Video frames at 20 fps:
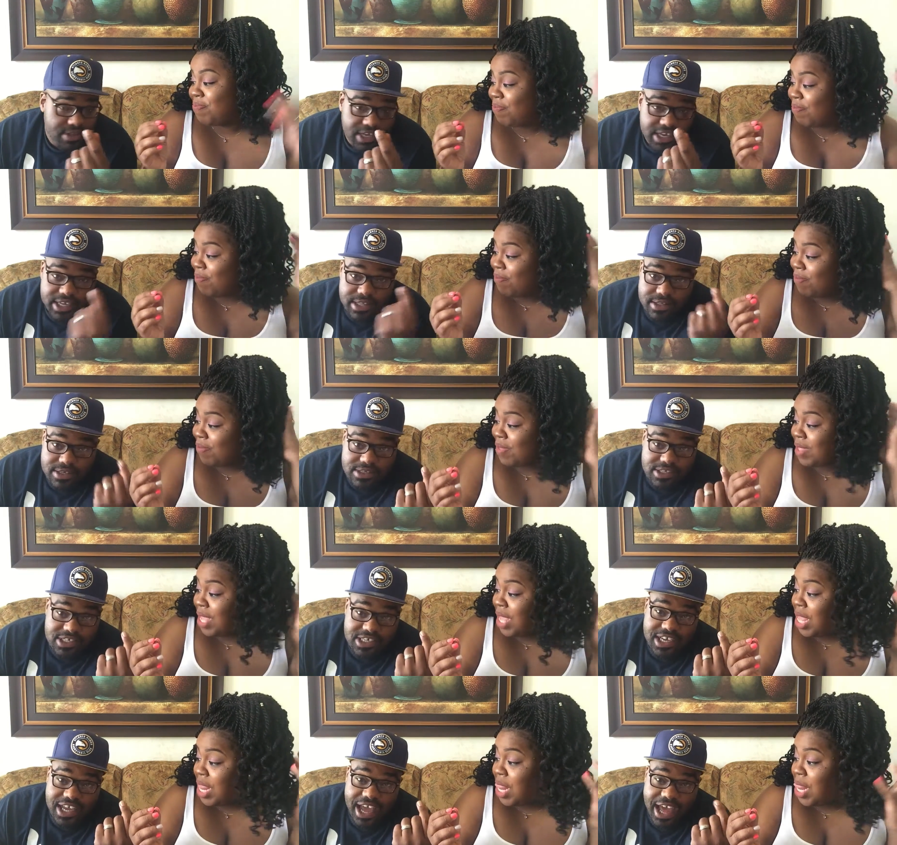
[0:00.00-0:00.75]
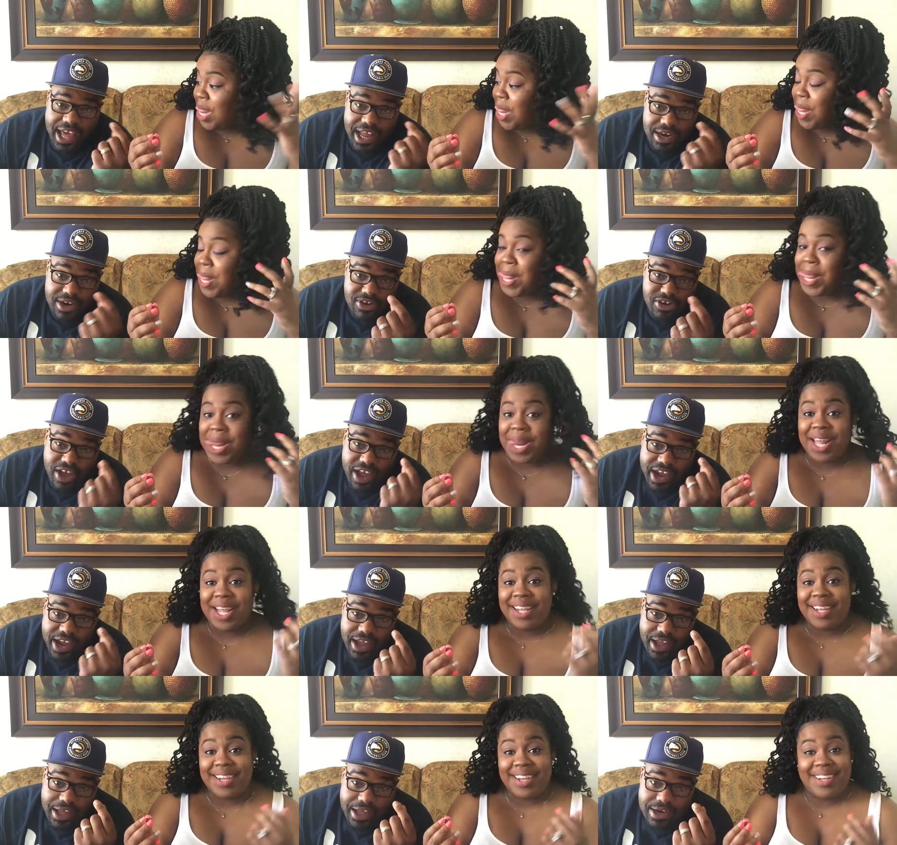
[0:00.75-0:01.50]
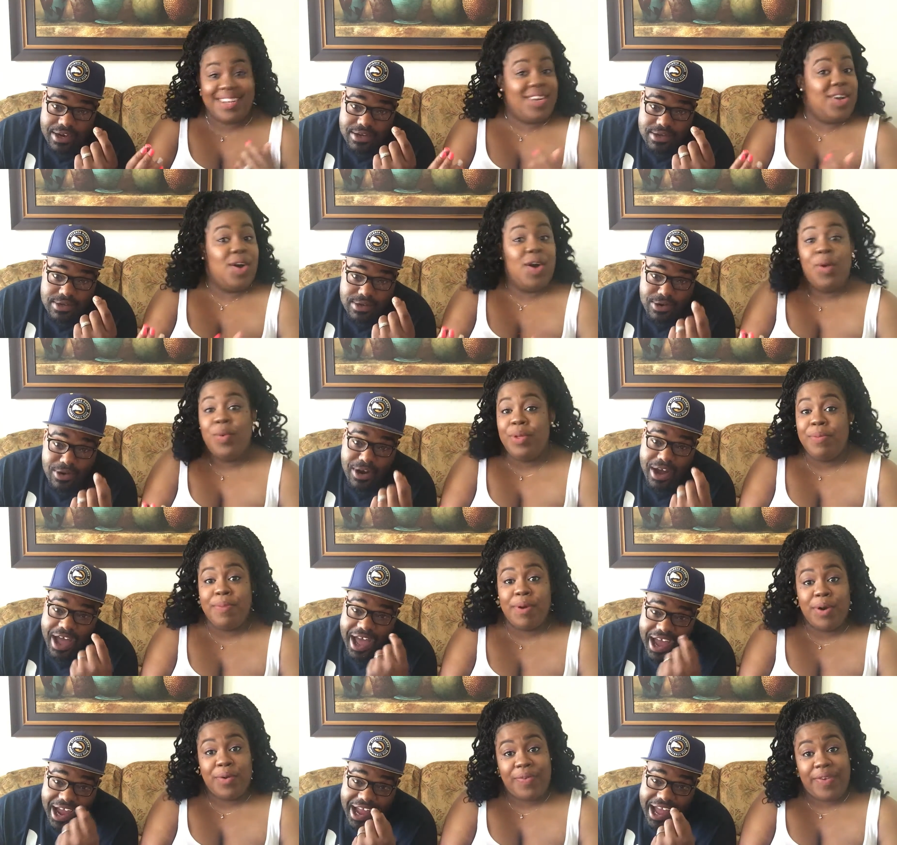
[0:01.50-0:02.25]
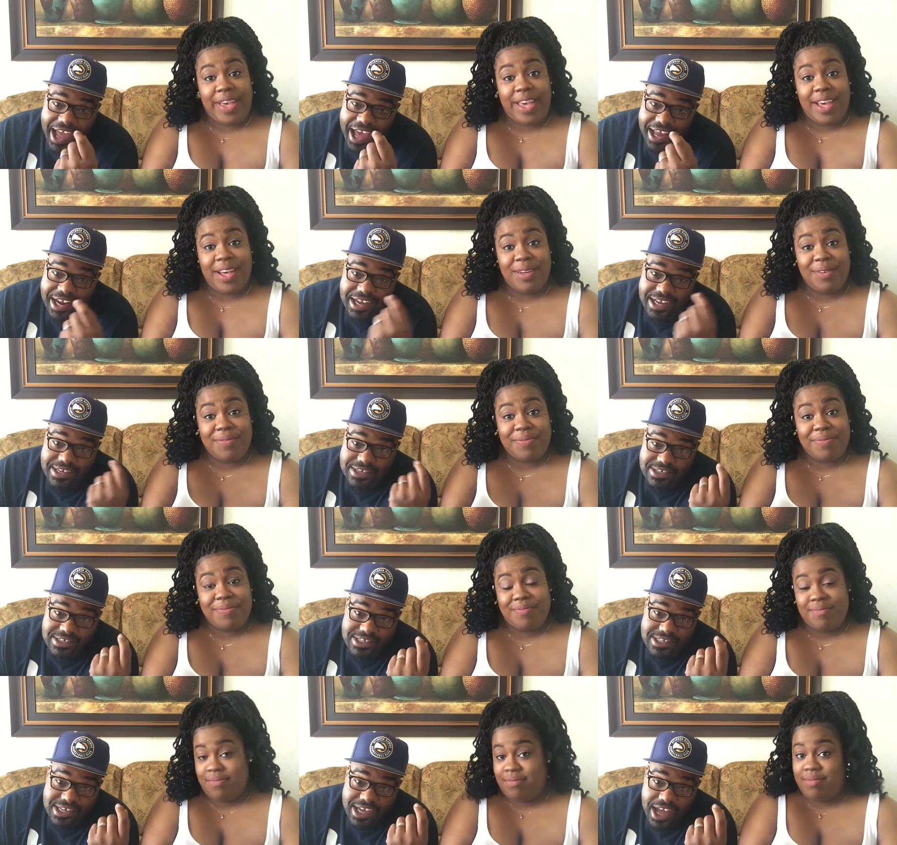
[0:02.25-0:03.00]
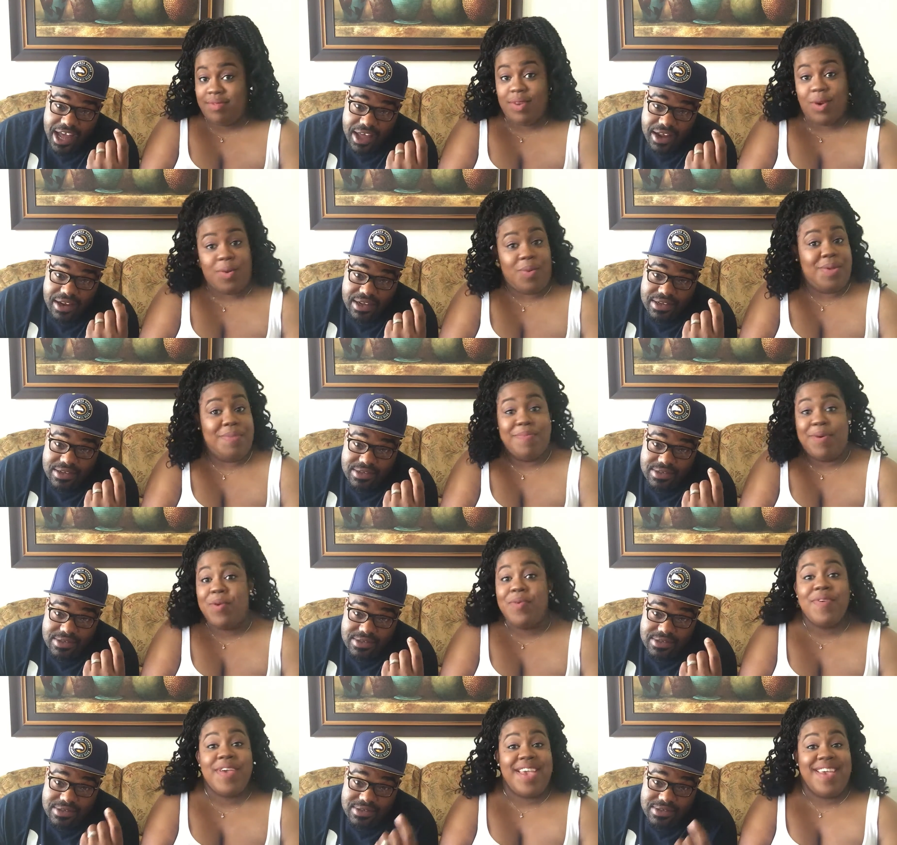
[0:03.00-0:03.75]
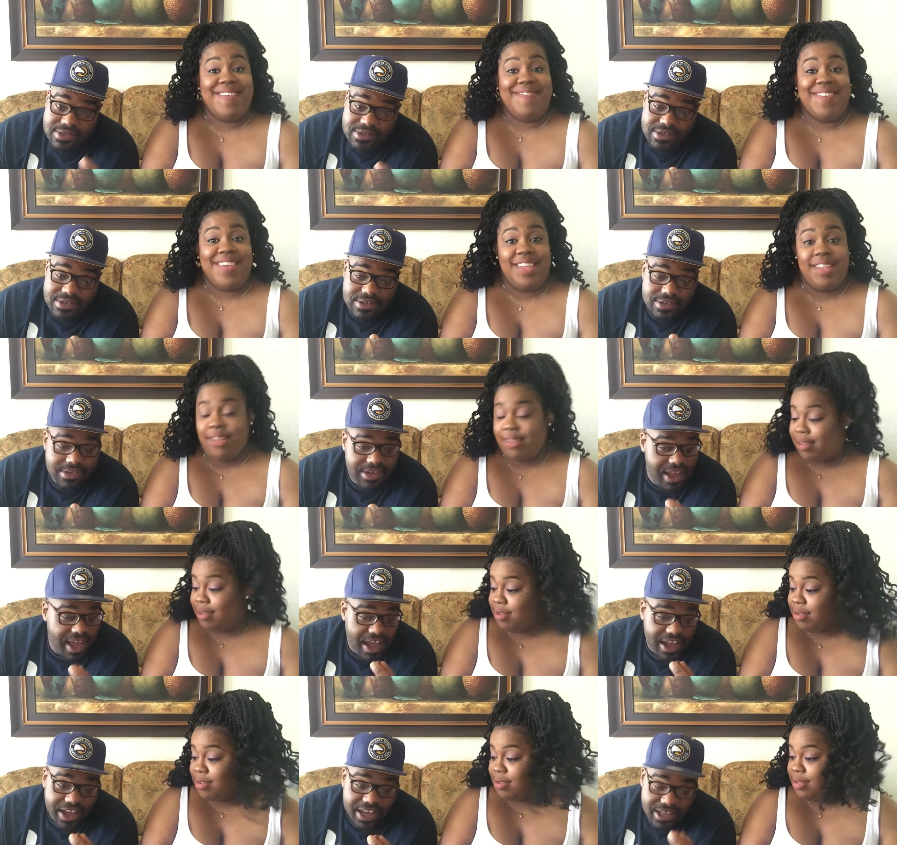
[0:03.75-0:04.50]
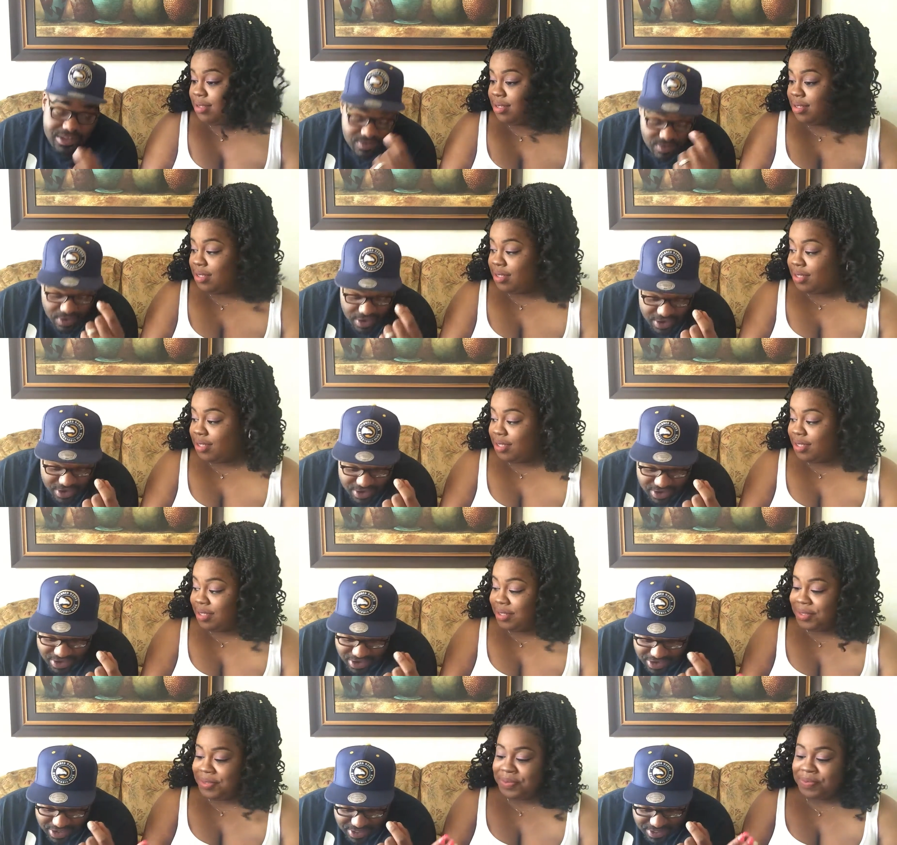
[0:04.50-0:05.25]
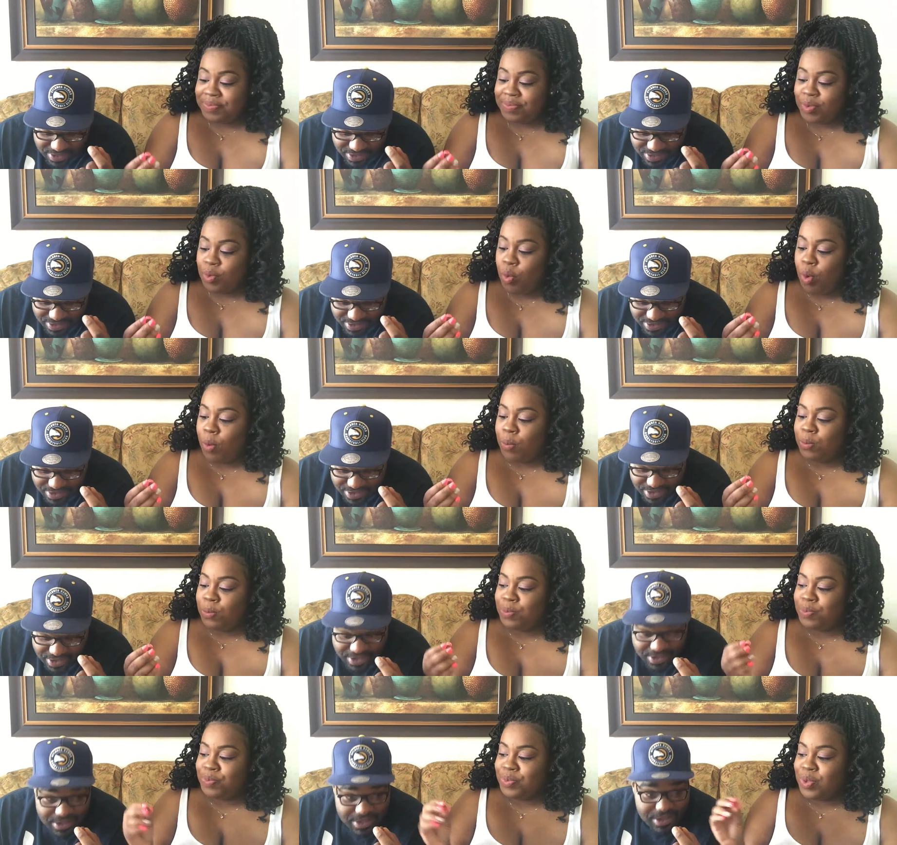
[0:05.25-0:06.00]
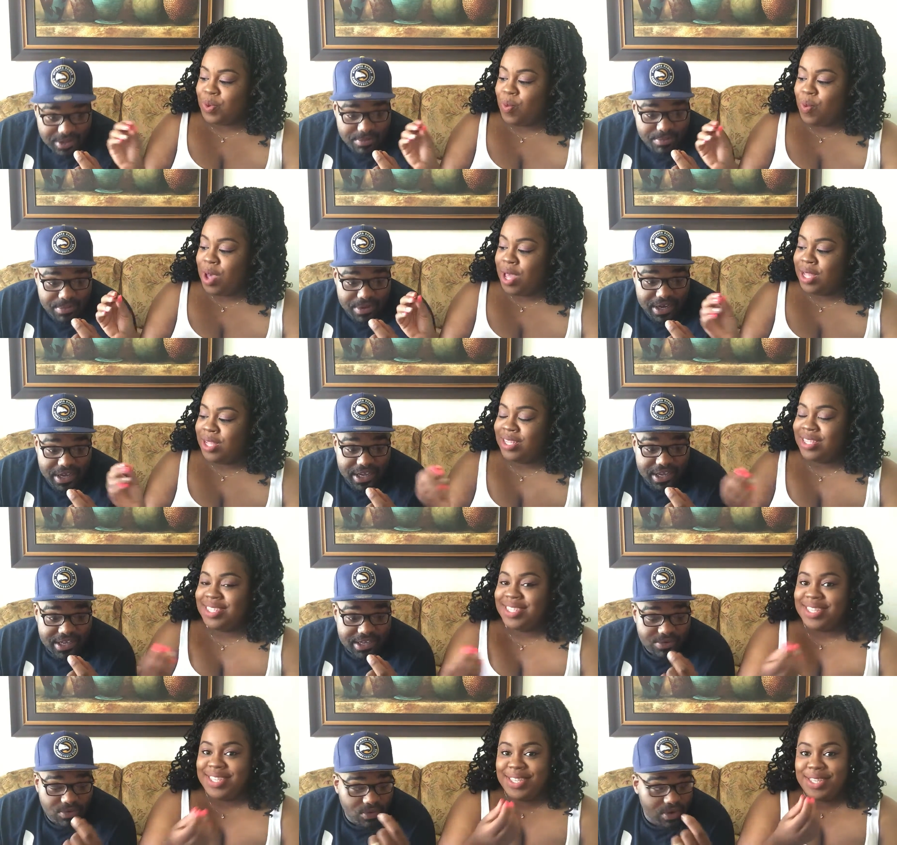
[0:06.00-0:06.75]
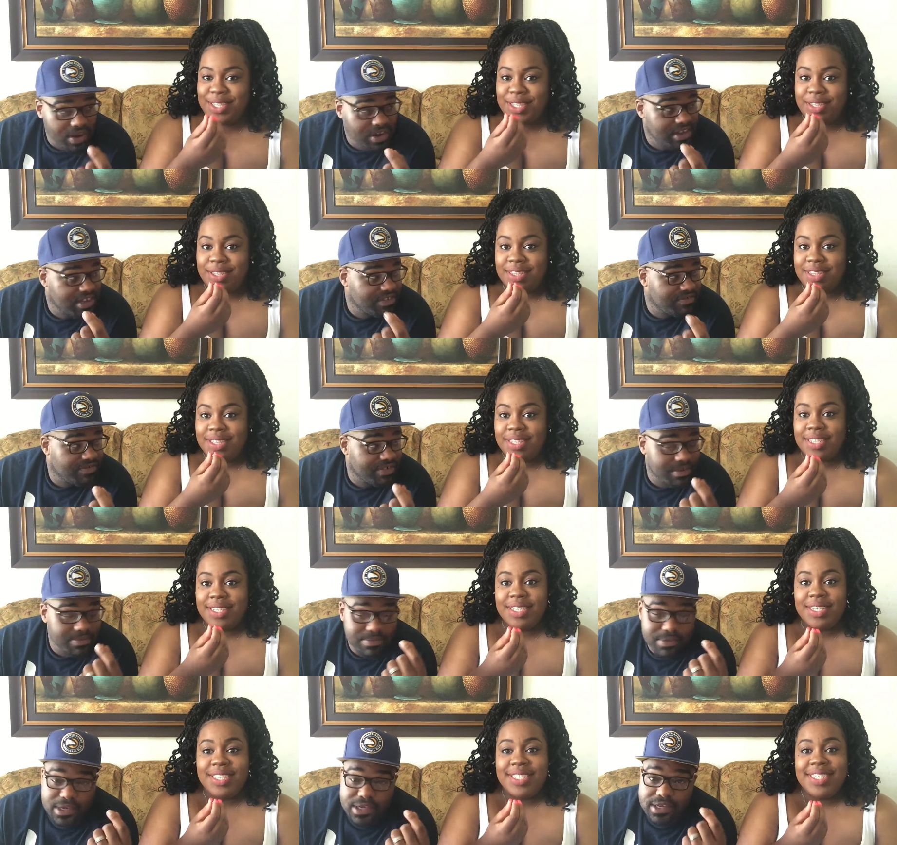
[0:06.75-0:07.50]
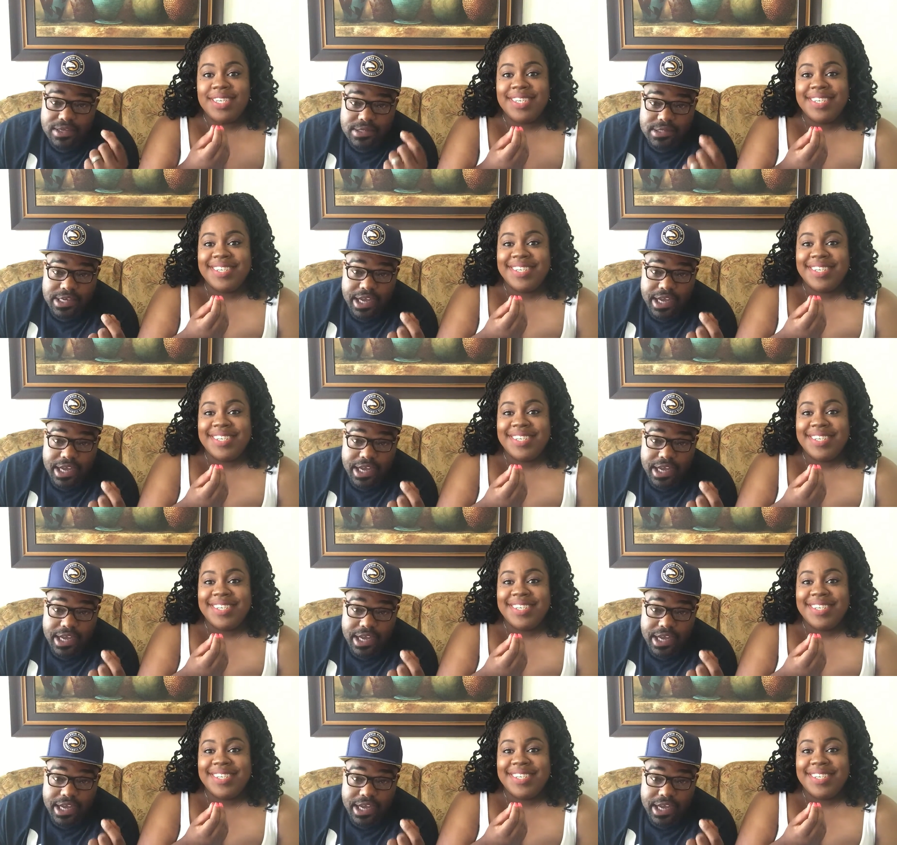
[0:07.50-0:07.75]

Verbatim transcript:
Speaker 1: Either she got it or I got it.
Speaker 2: Oh, we both I got it and she got it. Oh, we both had it.
Speaker 1: Nah, it's one or the other.
Speaker 2: Hmm.
Speaker 1: What? But one of us finna be eating